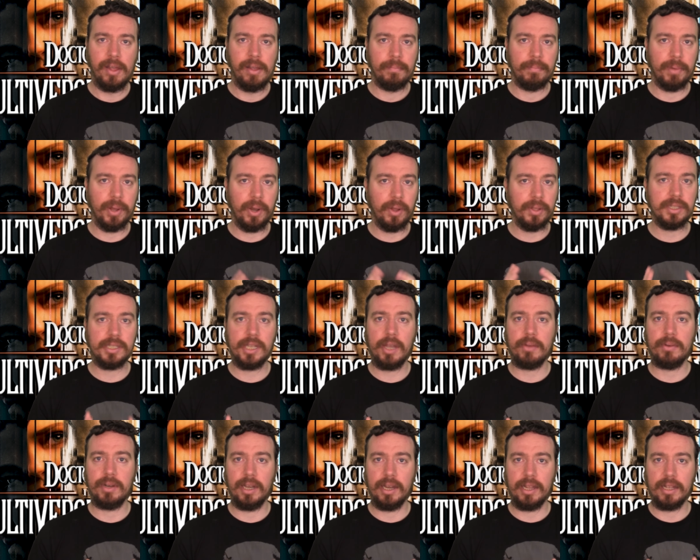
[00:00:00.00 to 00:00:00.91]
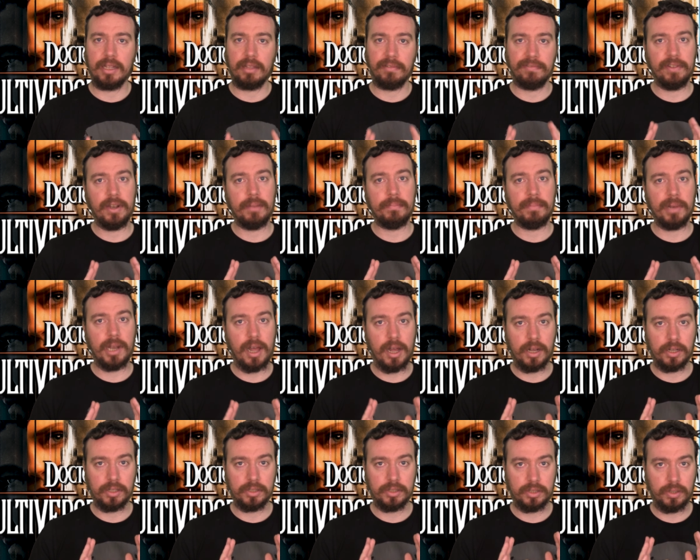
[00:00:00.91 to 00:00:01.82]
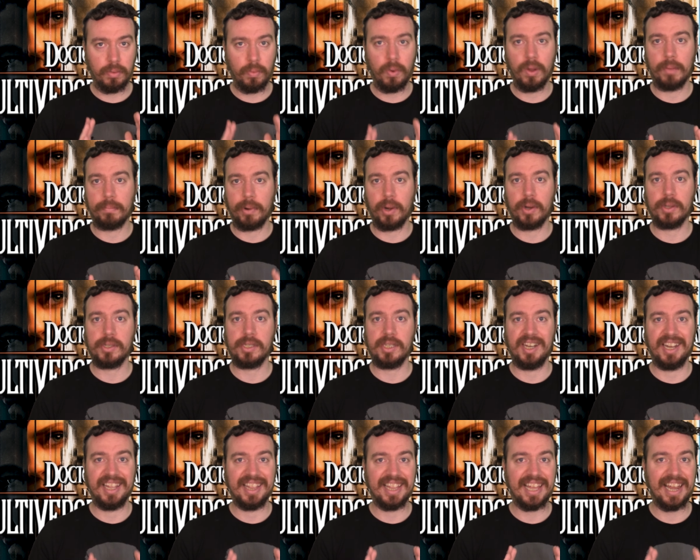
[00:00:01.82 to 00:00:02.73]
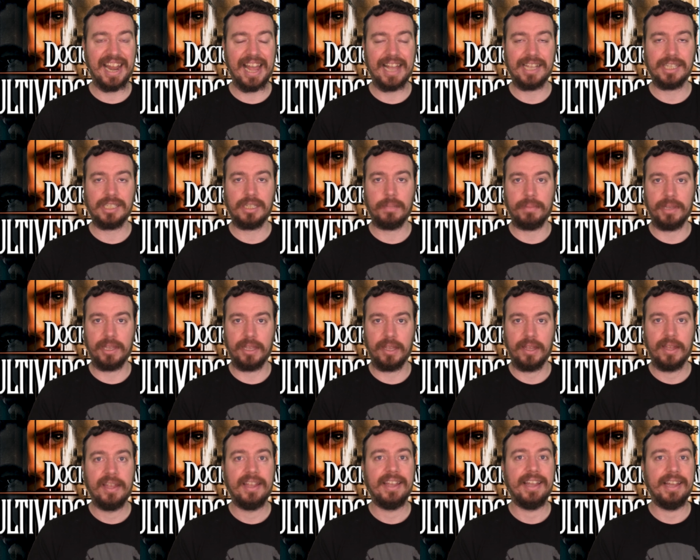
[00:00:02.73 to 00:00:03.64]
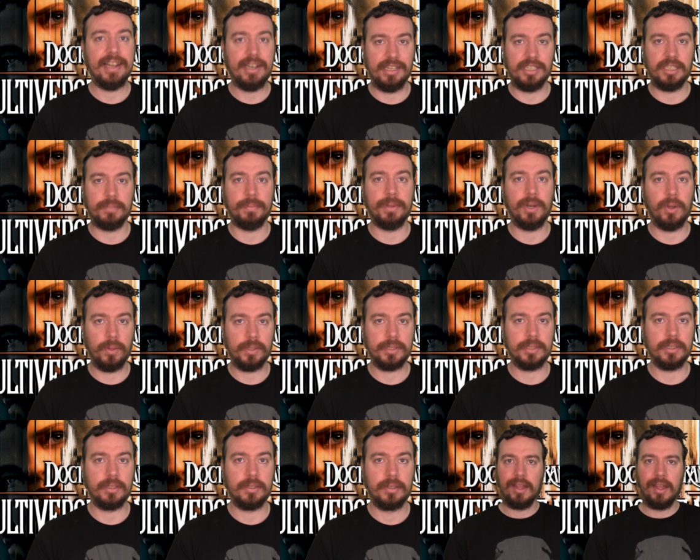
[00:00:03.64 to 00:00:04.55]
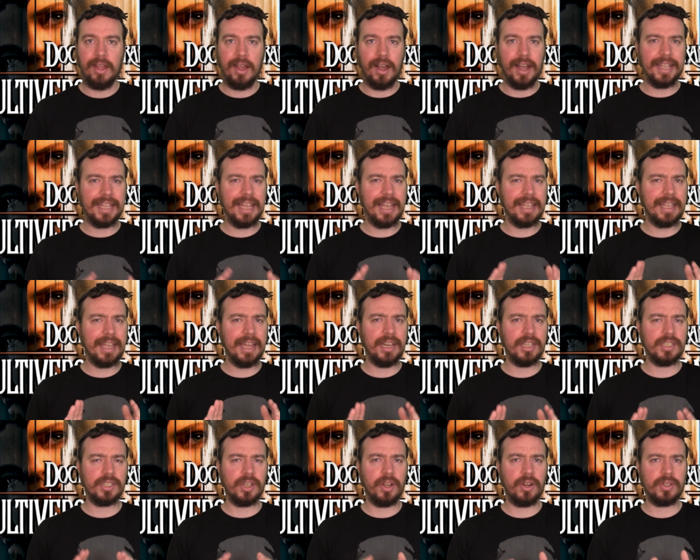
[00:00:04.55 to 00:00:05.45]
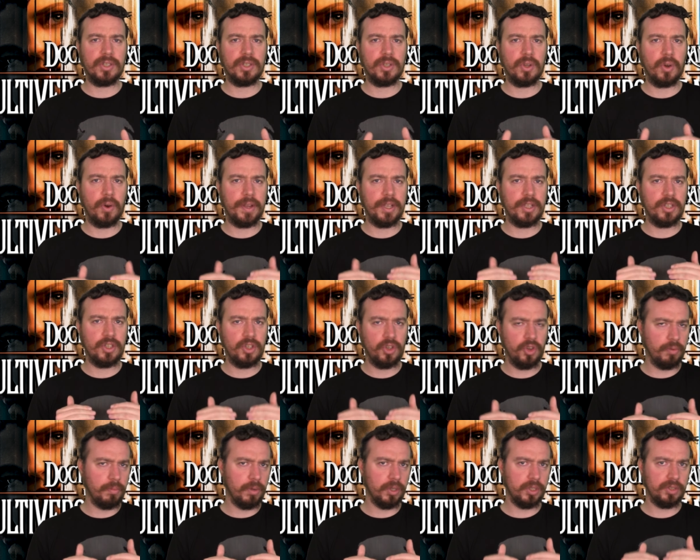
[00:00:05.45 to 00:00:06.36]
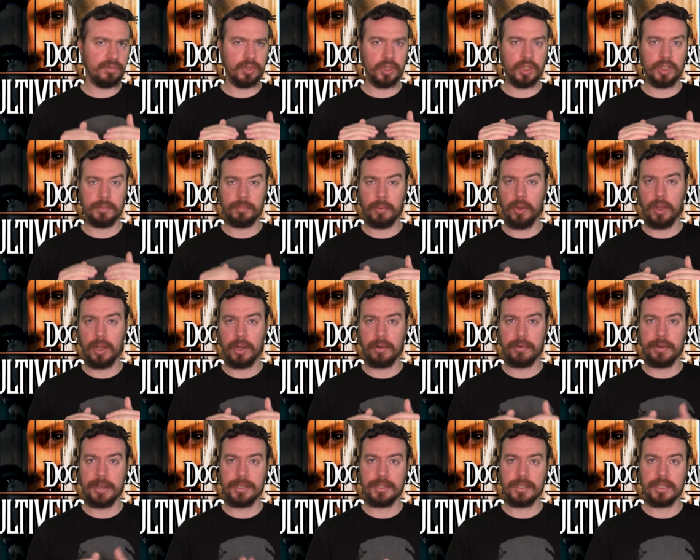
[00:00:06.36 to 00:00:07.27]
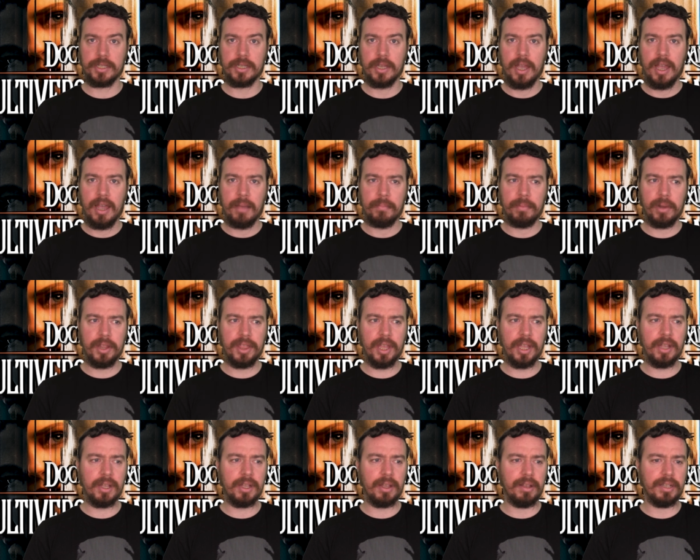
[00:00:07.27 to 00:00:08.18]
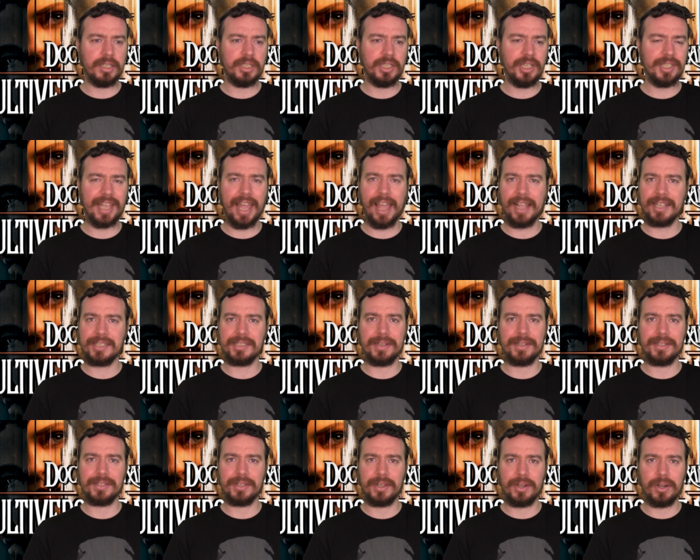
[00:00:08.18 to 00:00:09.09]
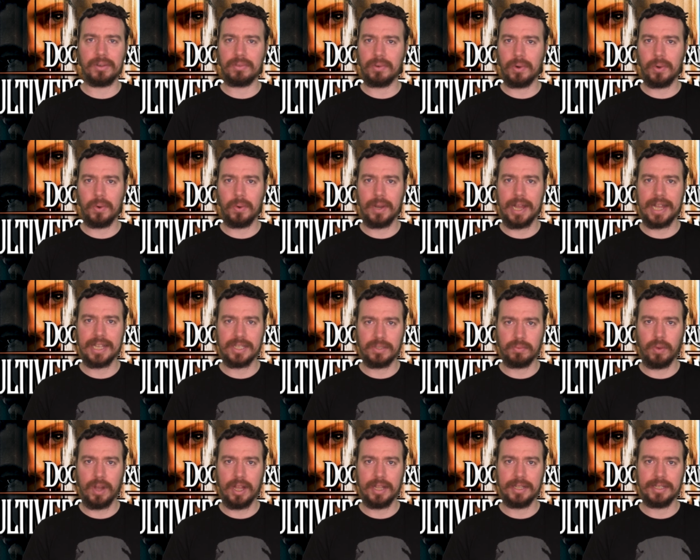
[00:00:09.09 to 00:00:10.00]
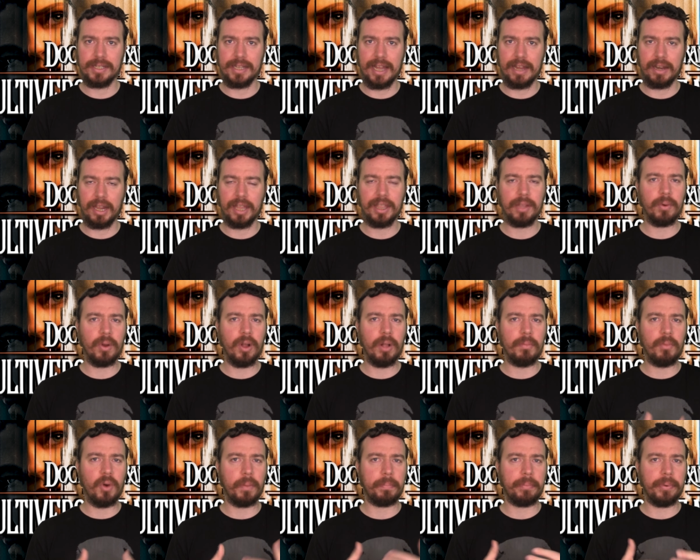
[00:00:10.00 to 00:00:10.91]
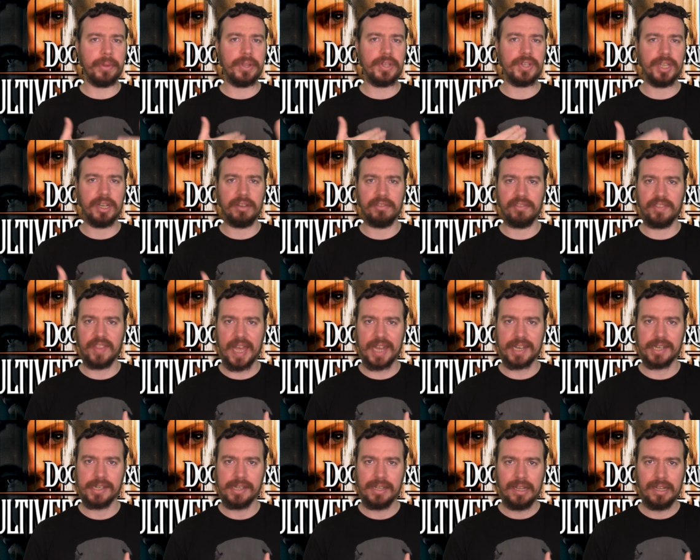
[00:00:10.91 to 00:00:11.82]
But undoubtedly, the film belongs to one person, and that has to be Elizabeth Olsen. I can't get into her story too much for spoiler reasons, but I think she's excellent in her role as Wanda, and I think we're all more appreciative of that